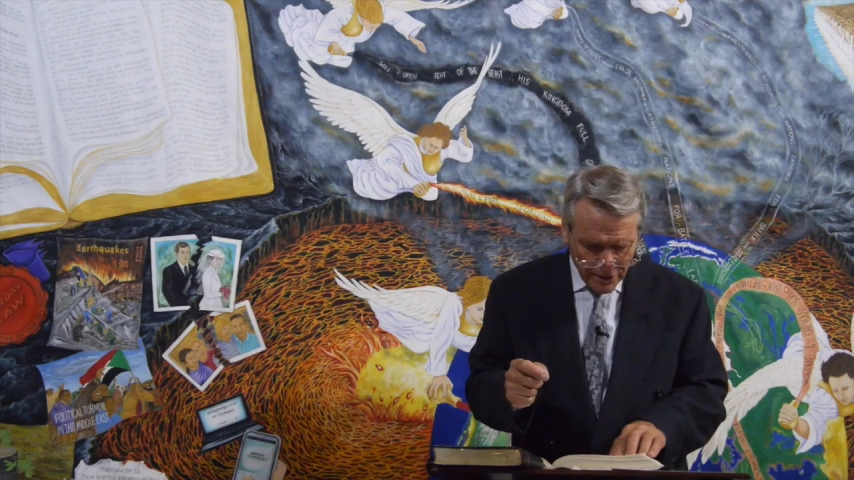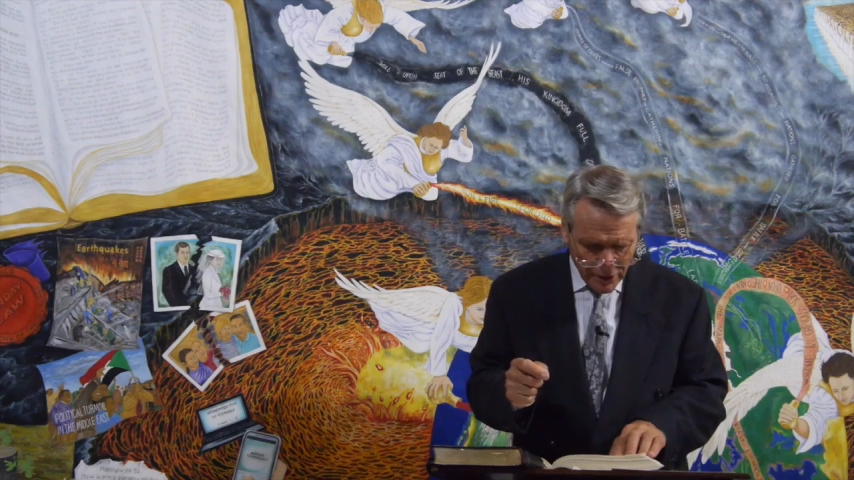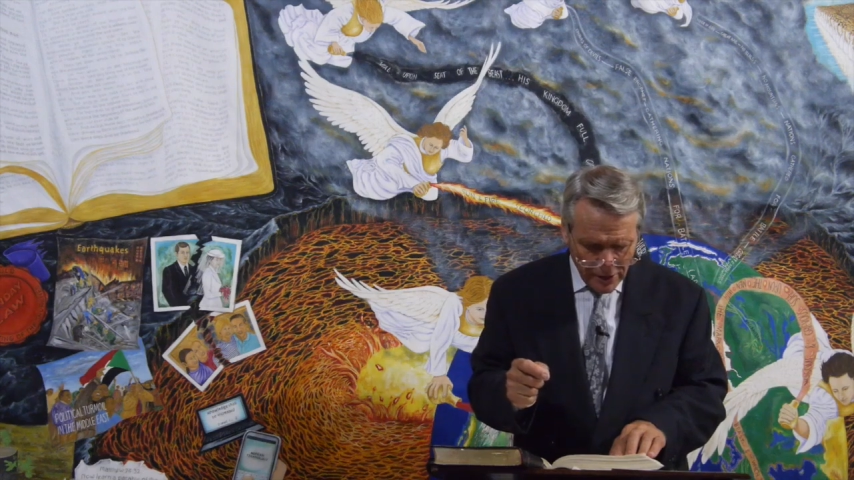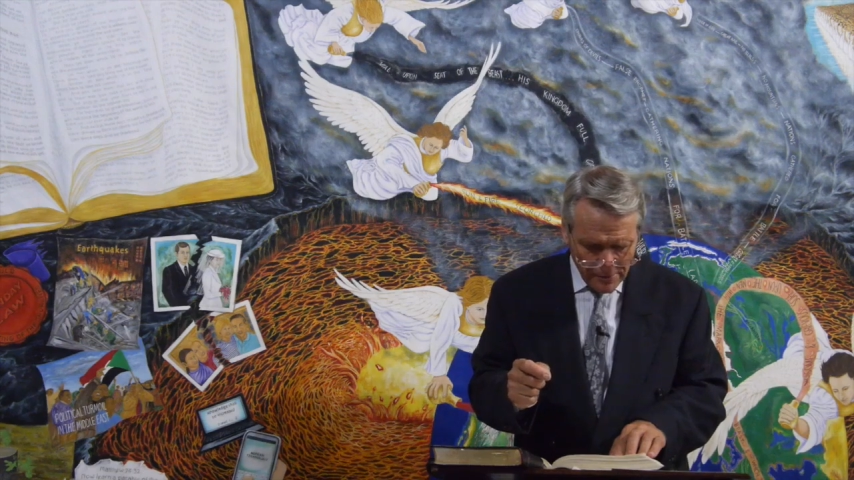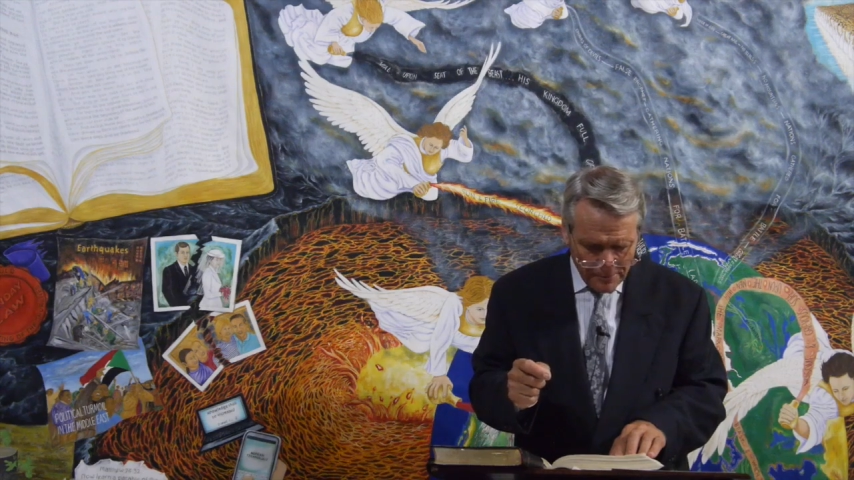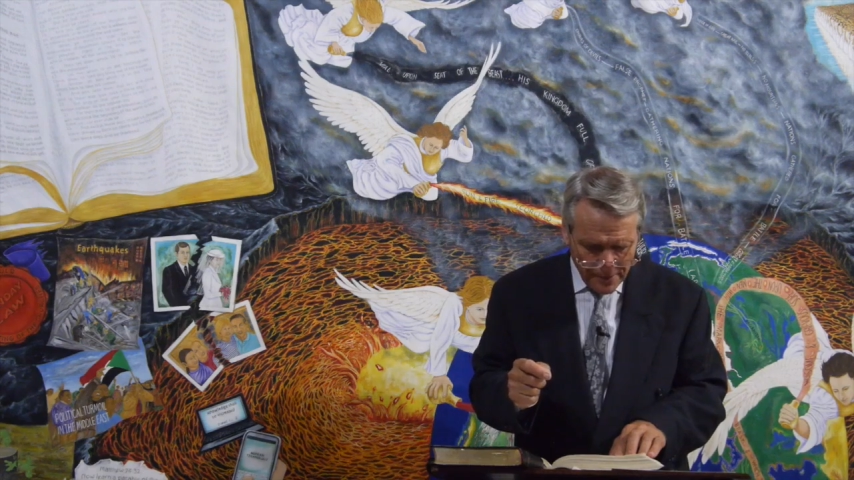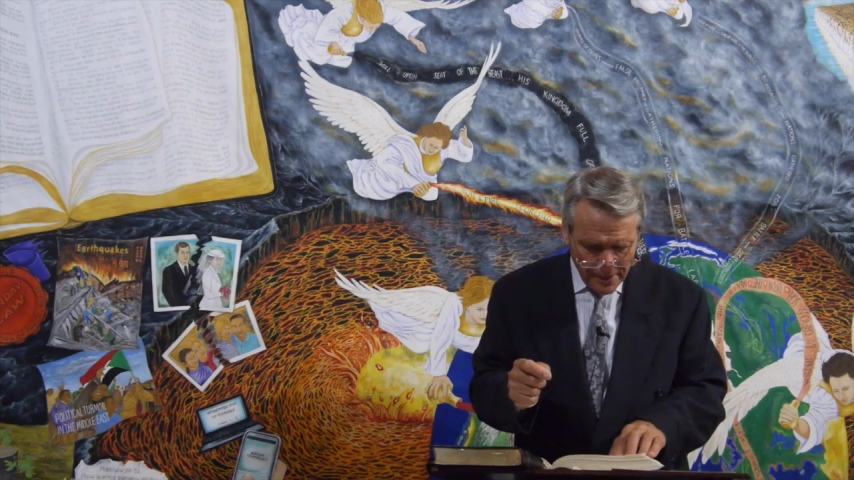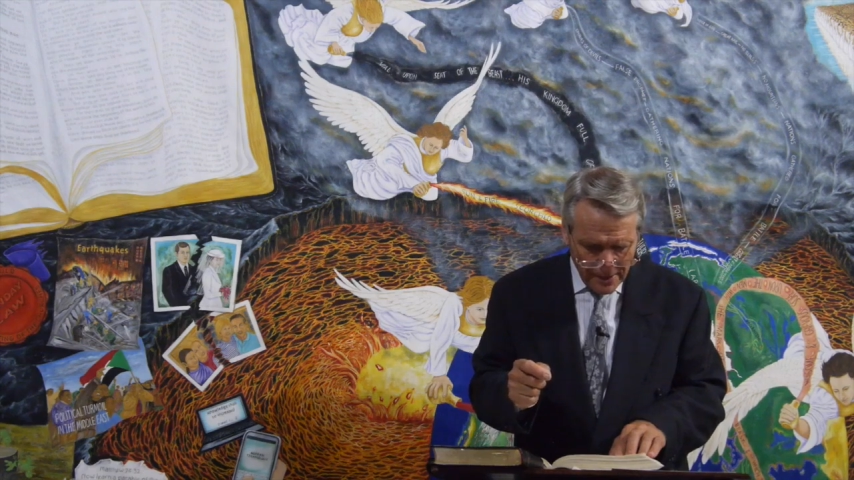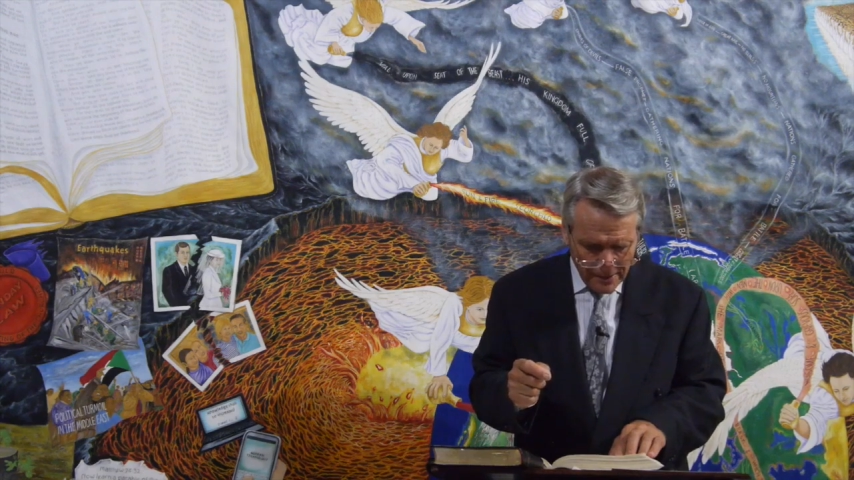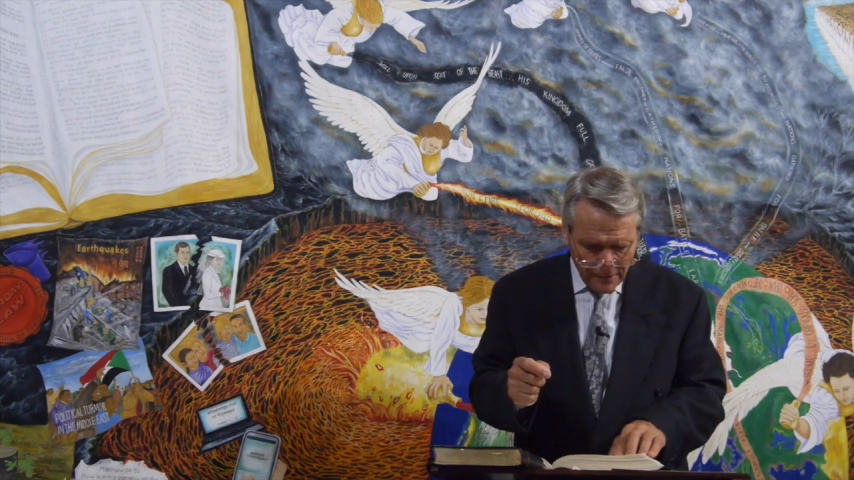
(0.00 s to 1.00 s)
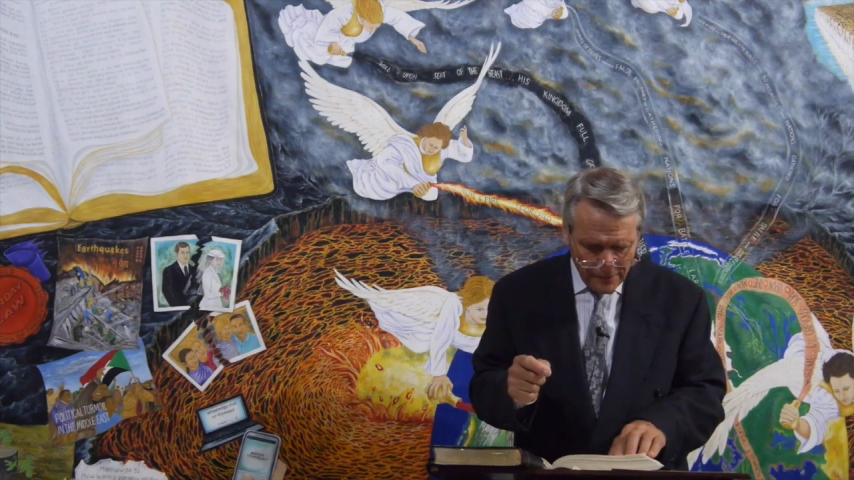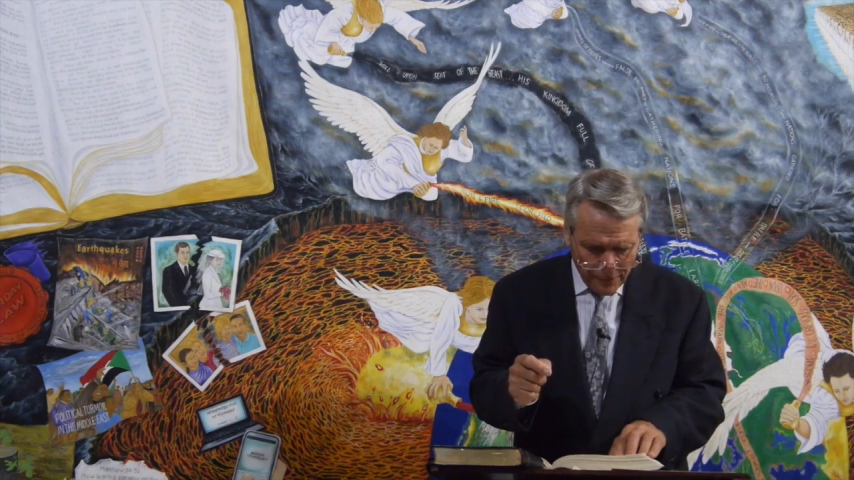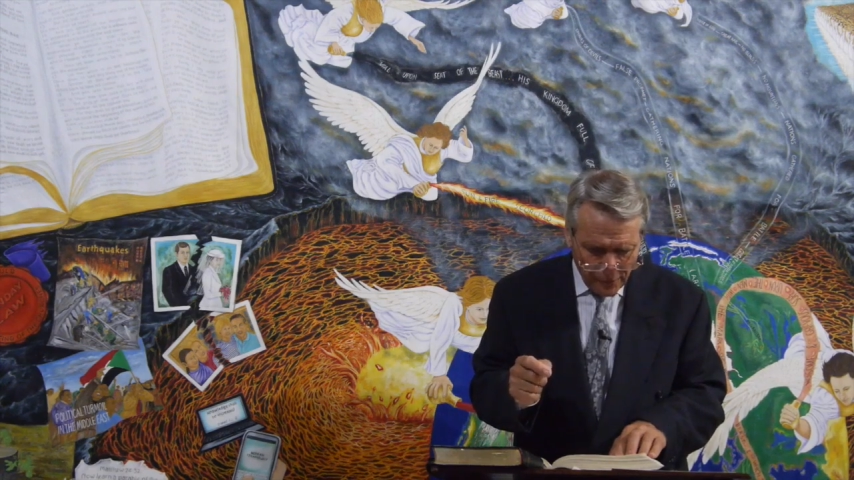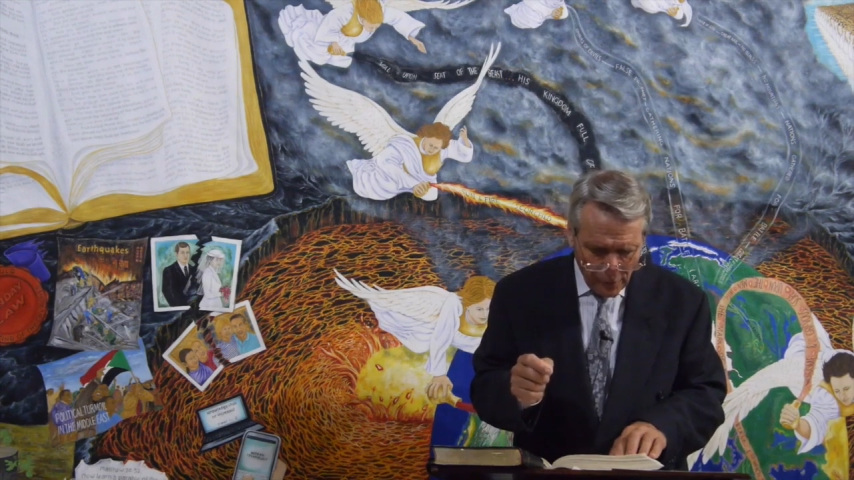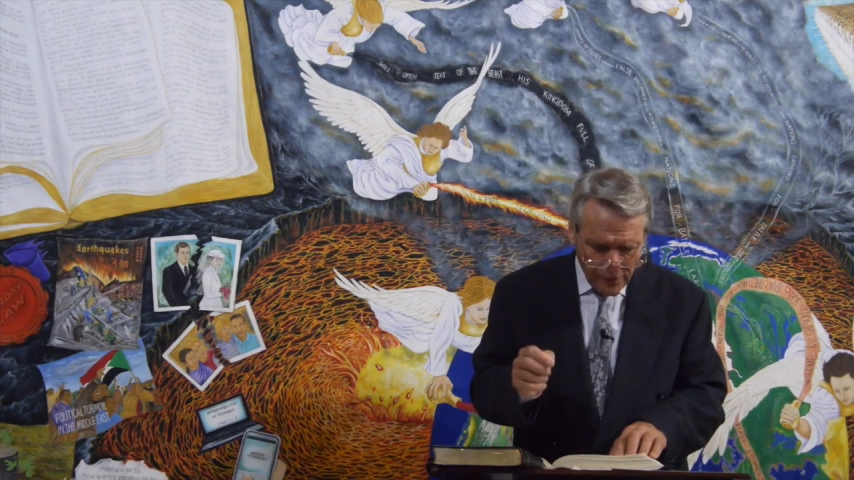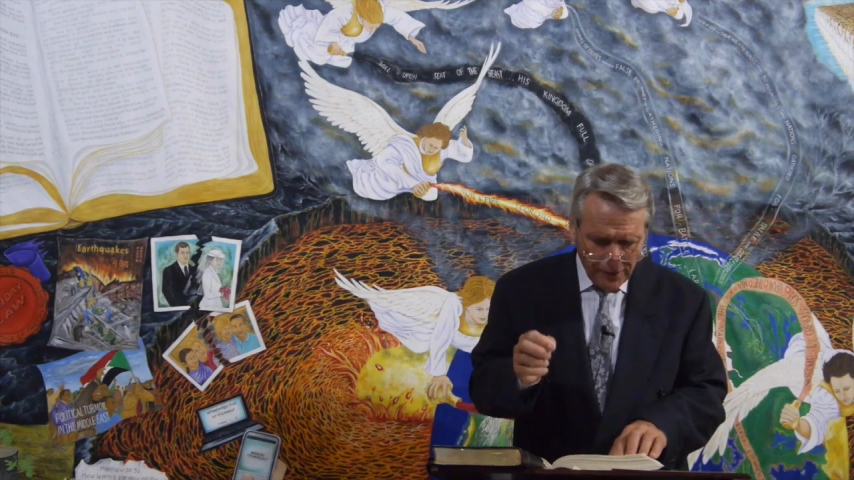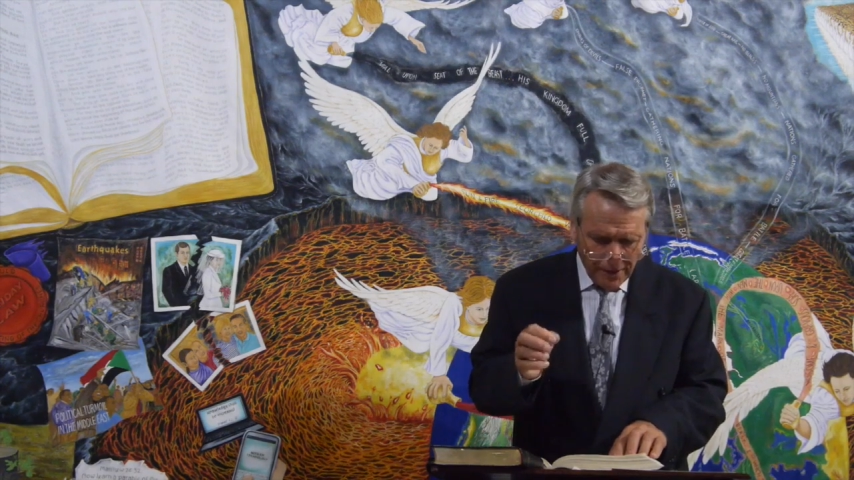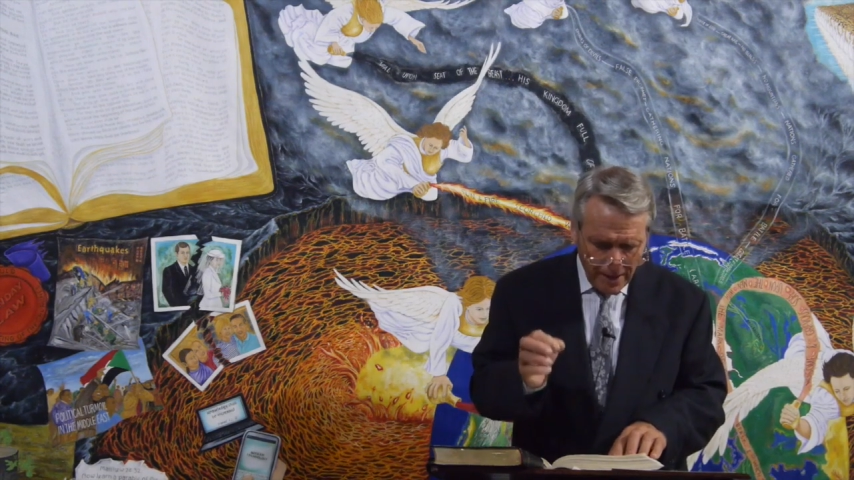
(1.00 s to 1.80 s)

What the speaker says: shall be the fourth